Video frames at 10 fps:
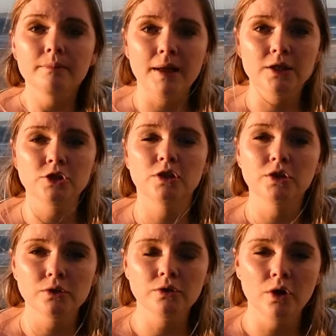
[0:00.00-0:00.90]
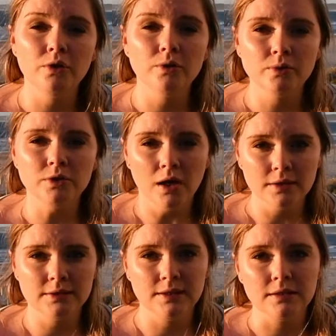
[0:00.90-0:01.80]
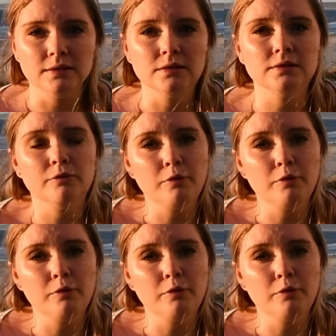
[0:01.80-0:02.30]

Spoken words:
Make sure you know your dog's signals